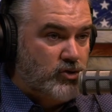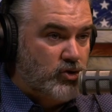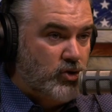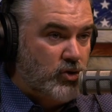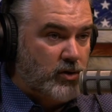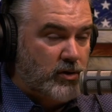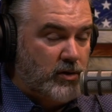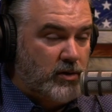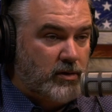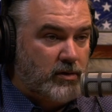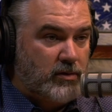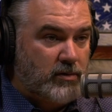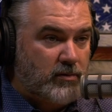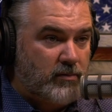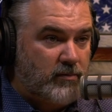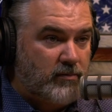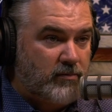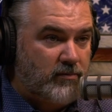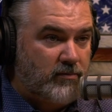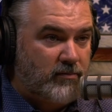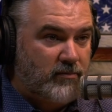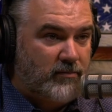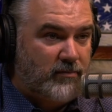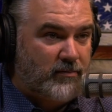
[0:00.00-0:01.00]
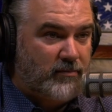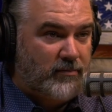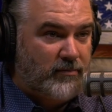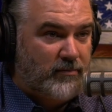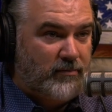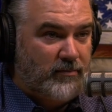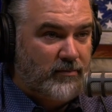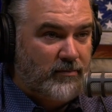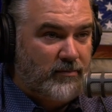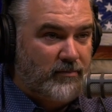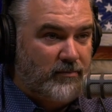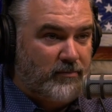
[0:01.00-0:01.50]
took
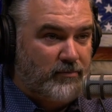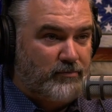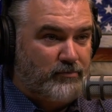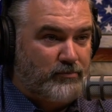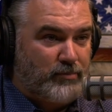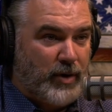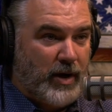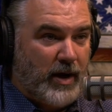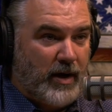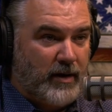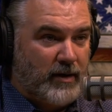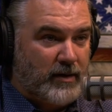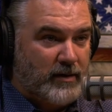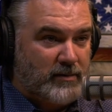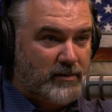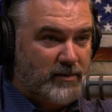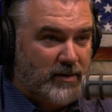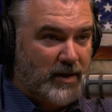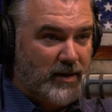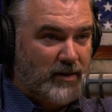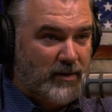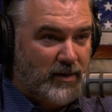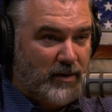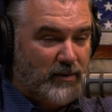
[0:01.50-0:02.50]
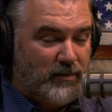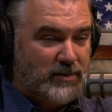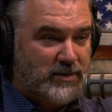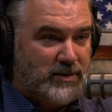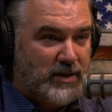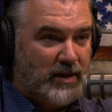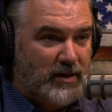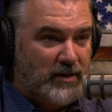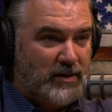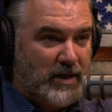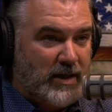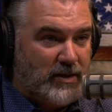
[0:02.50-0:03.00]
product. They would
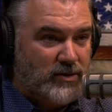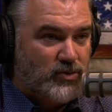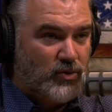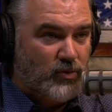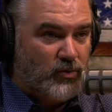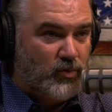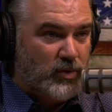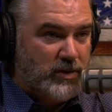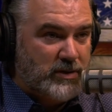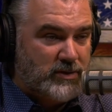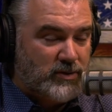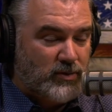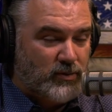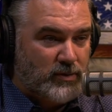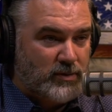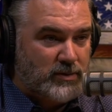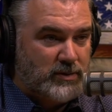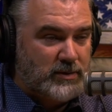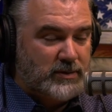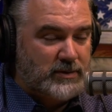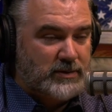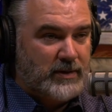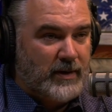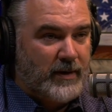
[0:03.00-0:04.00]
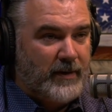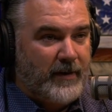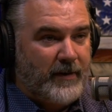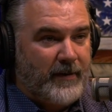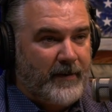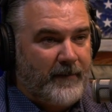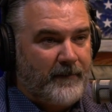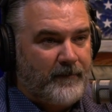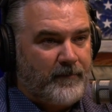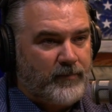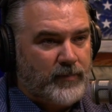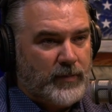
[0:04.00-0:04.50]
take natural resources.
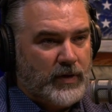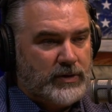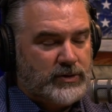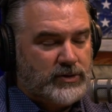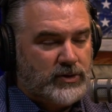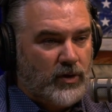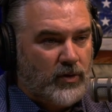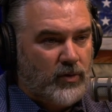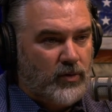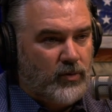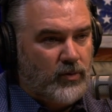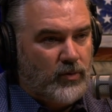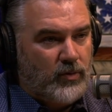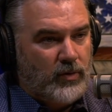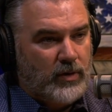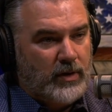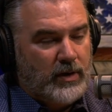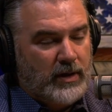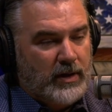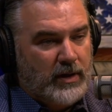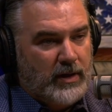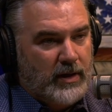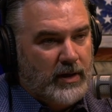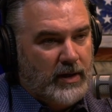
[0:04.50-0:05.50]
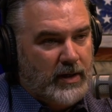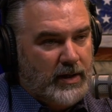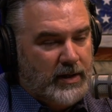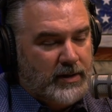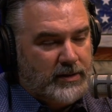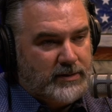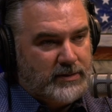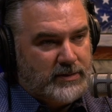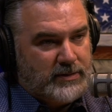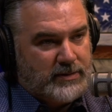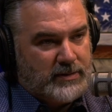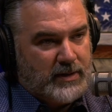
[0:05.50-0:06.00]
So
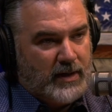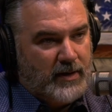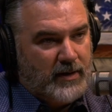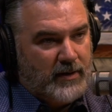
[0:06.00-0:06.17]
it's